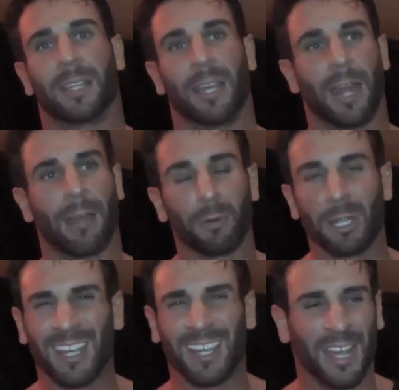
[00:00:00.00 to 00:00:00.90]
And, and I
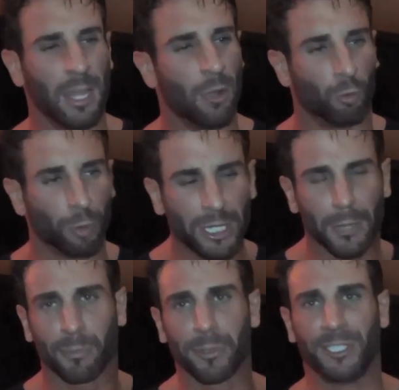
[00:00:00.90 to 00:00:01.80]
really, really
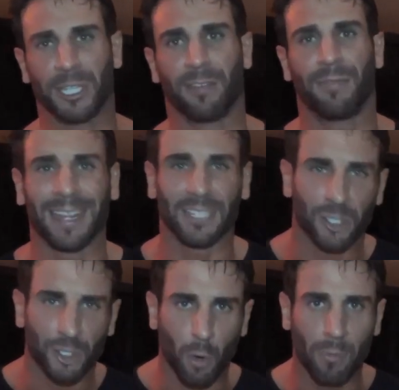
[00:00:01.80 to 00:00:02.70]
appreciate the fact that
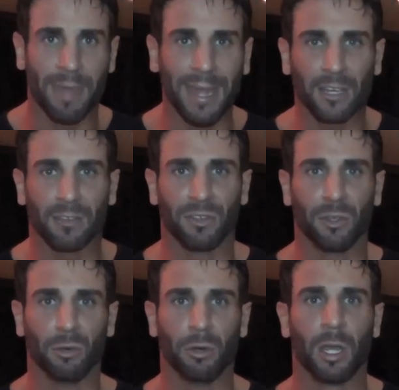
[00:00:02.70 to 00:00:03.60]
so many of
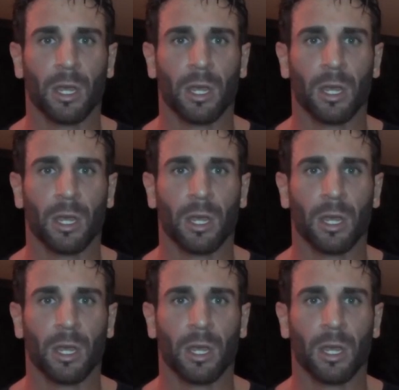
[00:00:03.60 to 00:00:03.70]
you